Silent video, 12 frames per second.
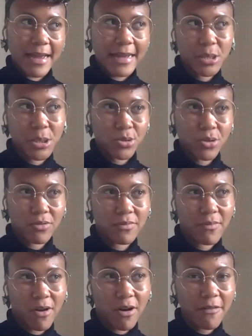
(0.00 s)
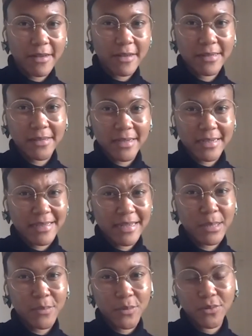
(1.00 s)
is your office
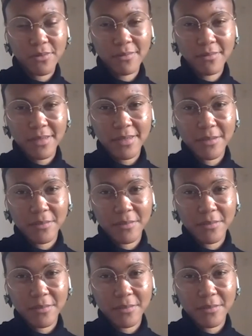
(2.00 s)
accessible to